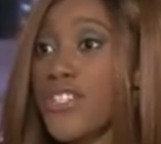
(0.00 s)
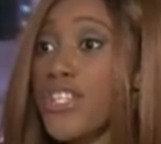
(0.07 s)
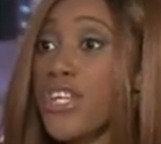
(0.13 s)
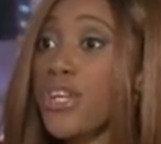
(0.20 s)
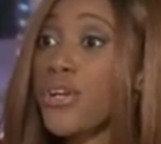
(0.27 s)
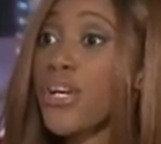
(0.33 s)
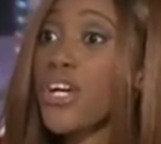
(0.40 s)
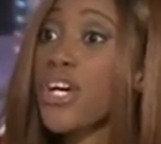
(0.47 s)
that
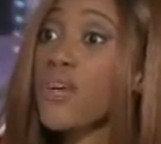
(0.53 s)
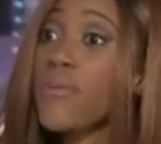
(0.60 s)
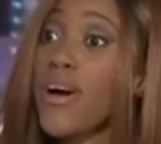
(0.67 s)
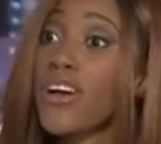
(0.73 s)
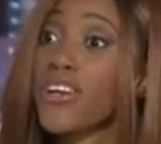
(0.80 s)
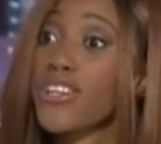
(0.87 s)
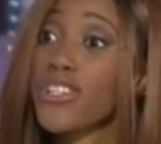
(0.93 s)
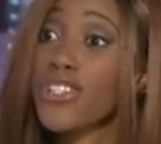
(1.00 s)
you hear about
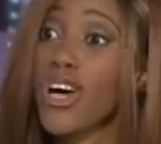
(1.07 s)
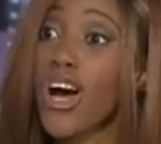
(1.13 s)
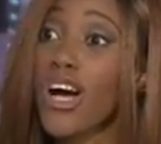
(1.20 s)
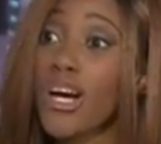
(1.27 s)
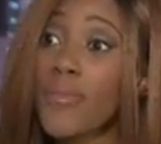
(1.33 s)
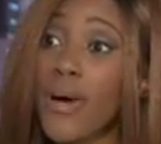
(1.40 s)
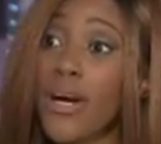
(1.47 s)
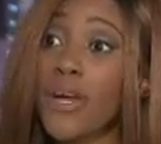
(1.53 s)
it or talk
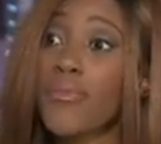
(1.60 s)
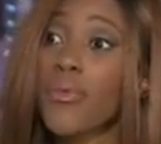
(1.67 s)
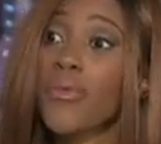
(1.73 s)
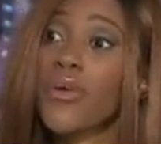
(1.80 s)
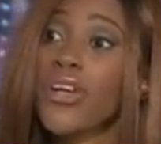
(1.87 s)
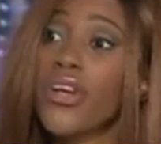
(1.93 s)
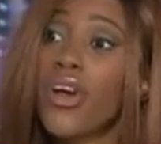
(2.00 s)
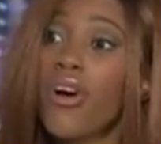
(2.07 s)
about it, but
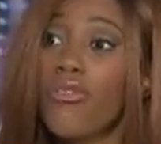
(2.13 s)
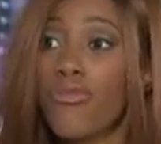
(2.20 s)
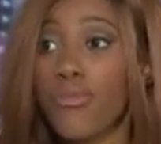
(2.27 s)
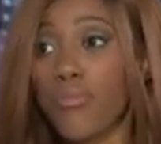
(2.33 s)
we know from